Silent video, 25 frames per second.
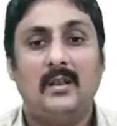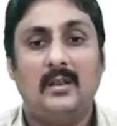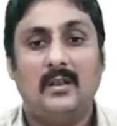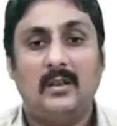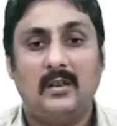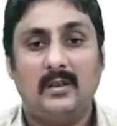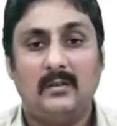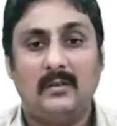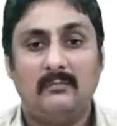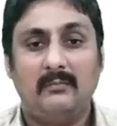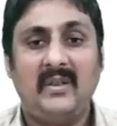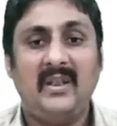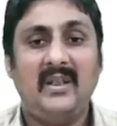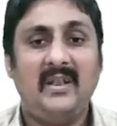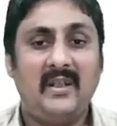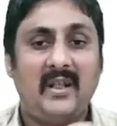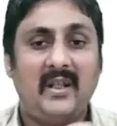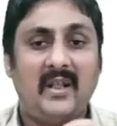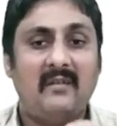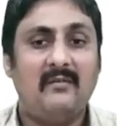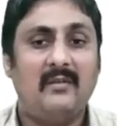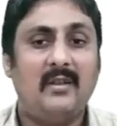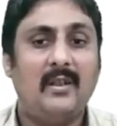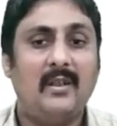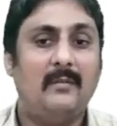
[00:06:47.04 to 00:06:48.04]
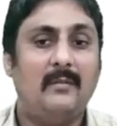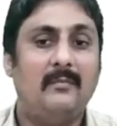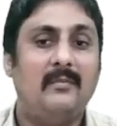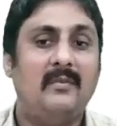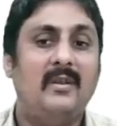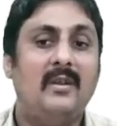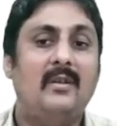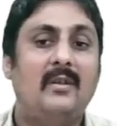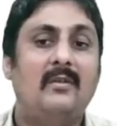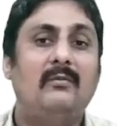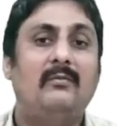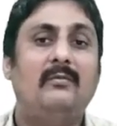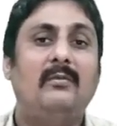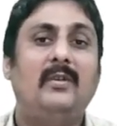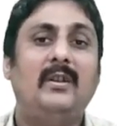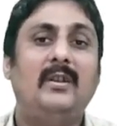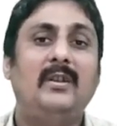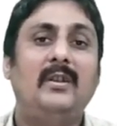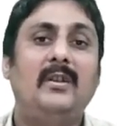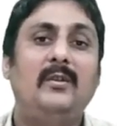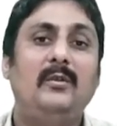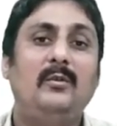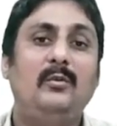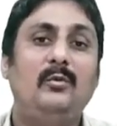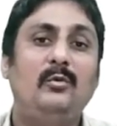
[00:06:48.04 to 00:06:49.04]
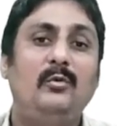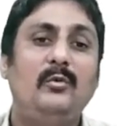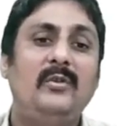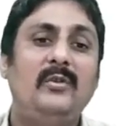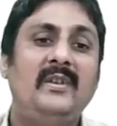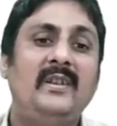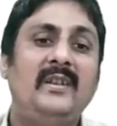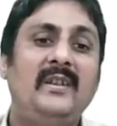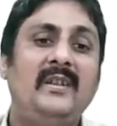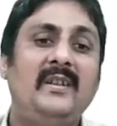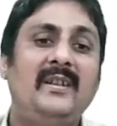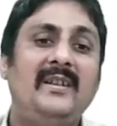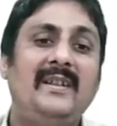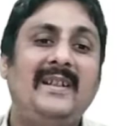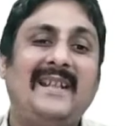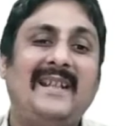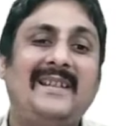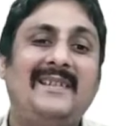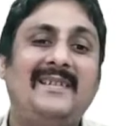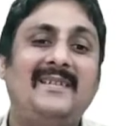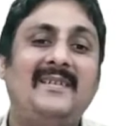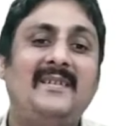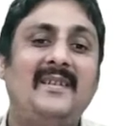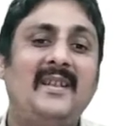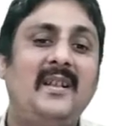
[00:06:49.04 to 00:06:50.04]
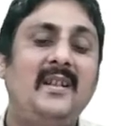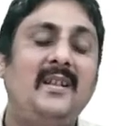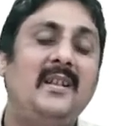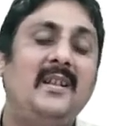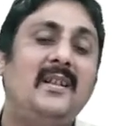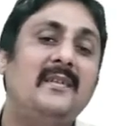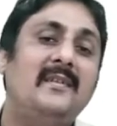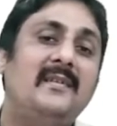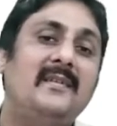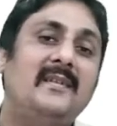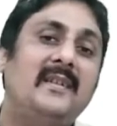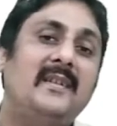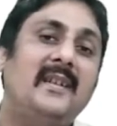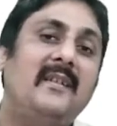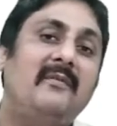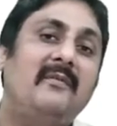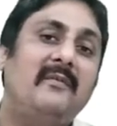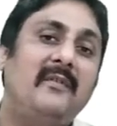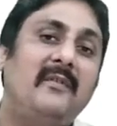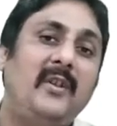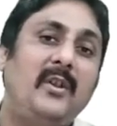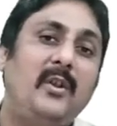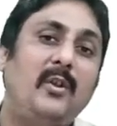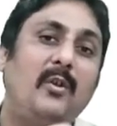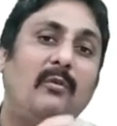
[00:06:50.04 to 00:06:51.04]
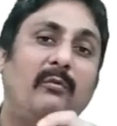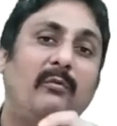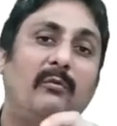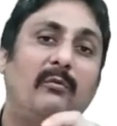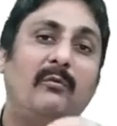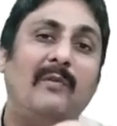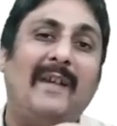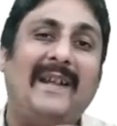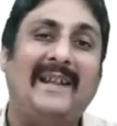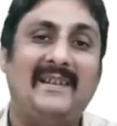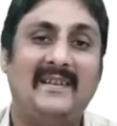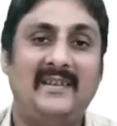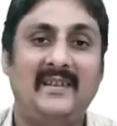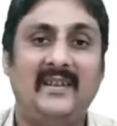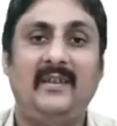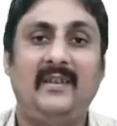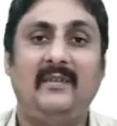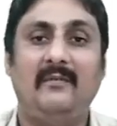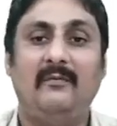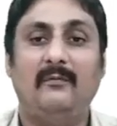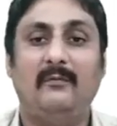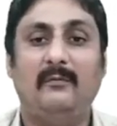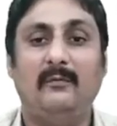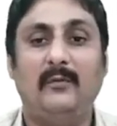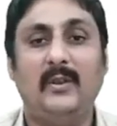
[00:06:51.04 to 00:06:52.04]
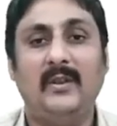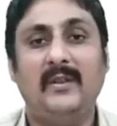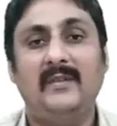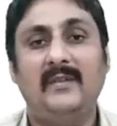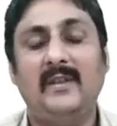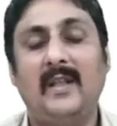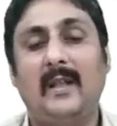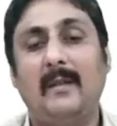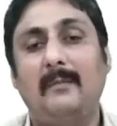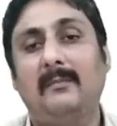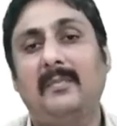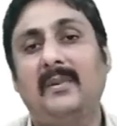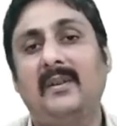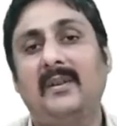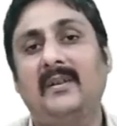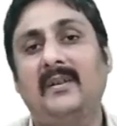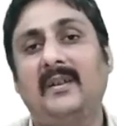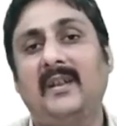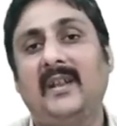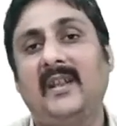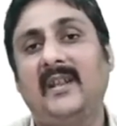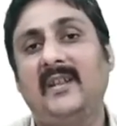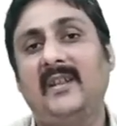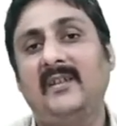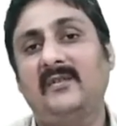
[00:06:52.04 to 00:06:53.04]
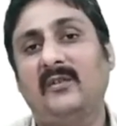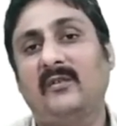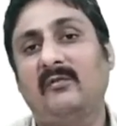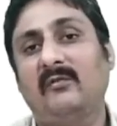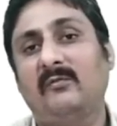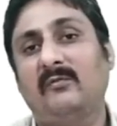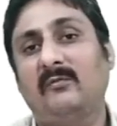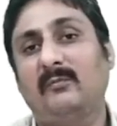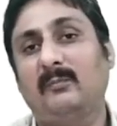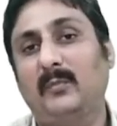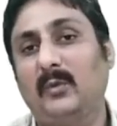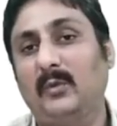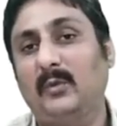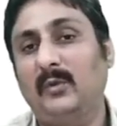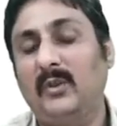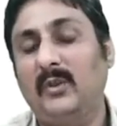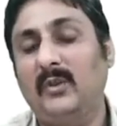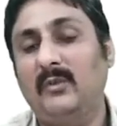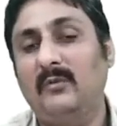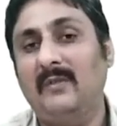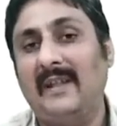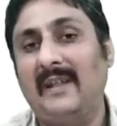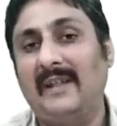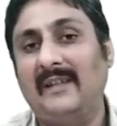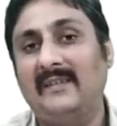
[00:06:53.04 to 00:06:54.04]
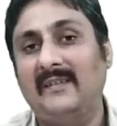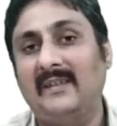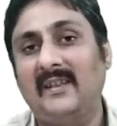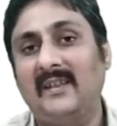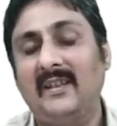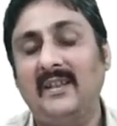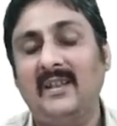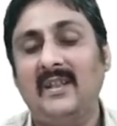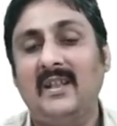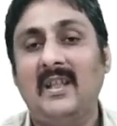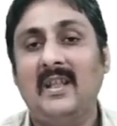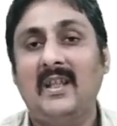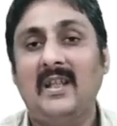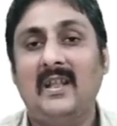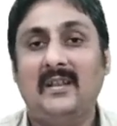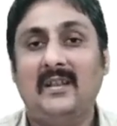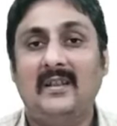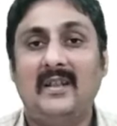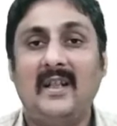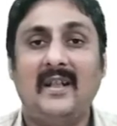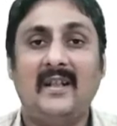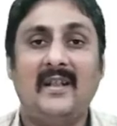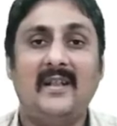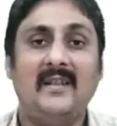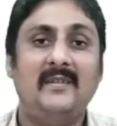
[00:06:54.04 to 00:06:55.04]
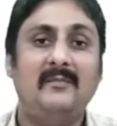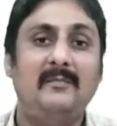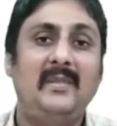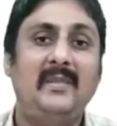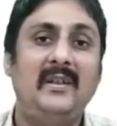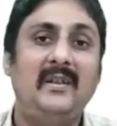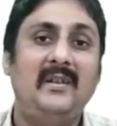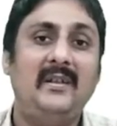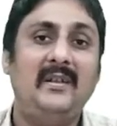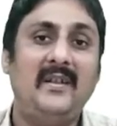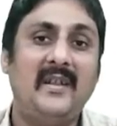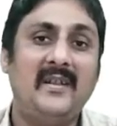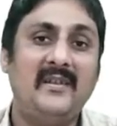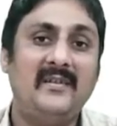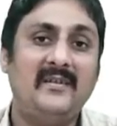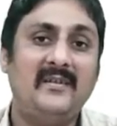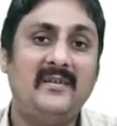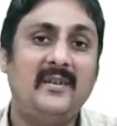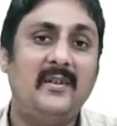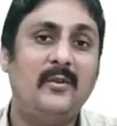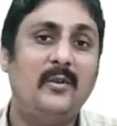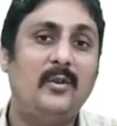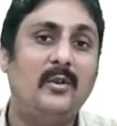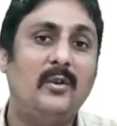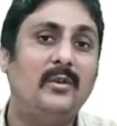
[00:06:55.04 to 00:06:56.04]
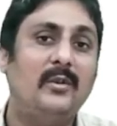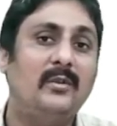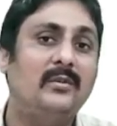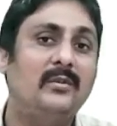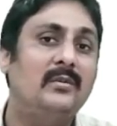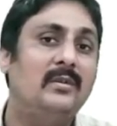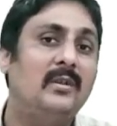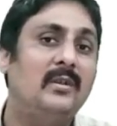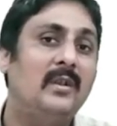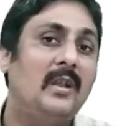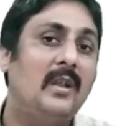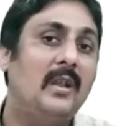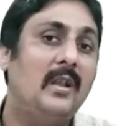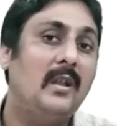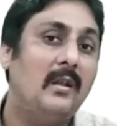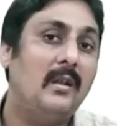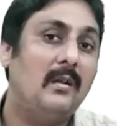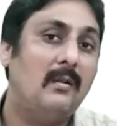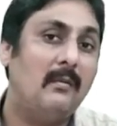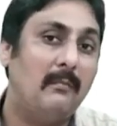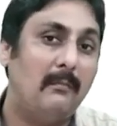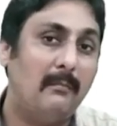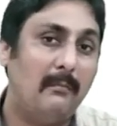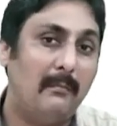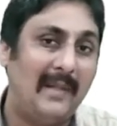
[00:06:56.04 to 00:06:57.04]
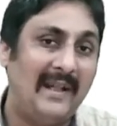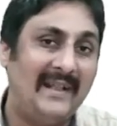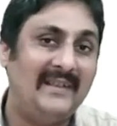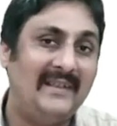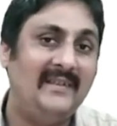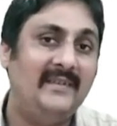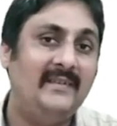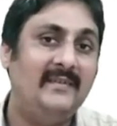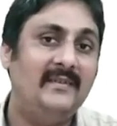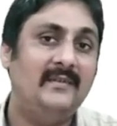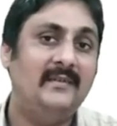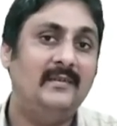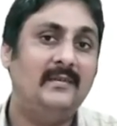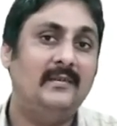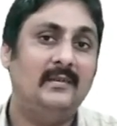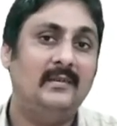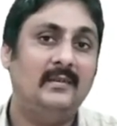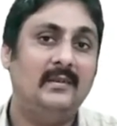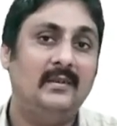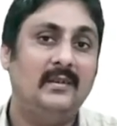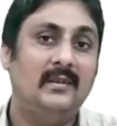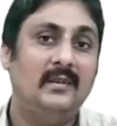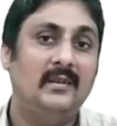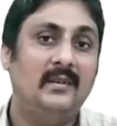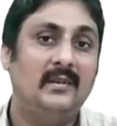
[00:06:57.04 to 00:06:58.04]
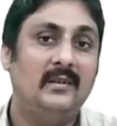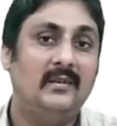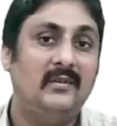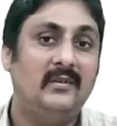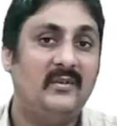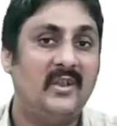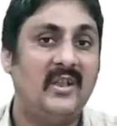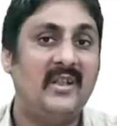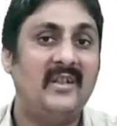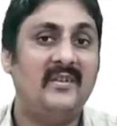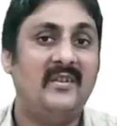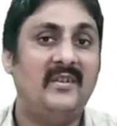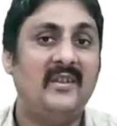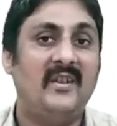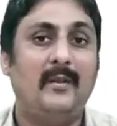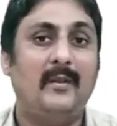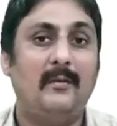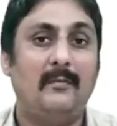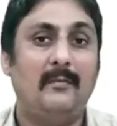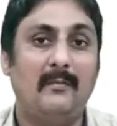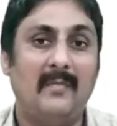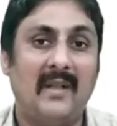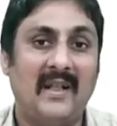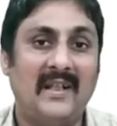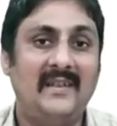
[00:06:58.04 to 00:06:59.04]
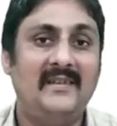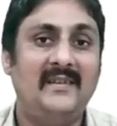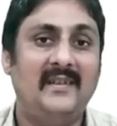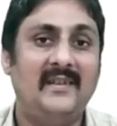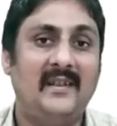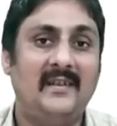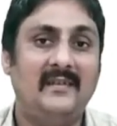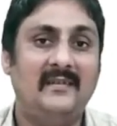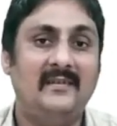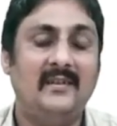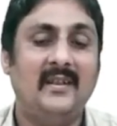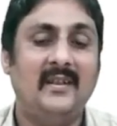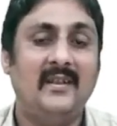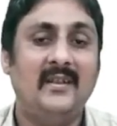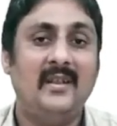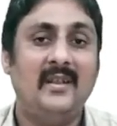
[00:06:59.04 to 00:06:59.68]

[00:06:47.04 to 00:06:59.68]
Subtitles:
developed for the use in testing the safety of vaccine. For example, in case of polio vaccine, that has been tested on mice, transgenic mice as such,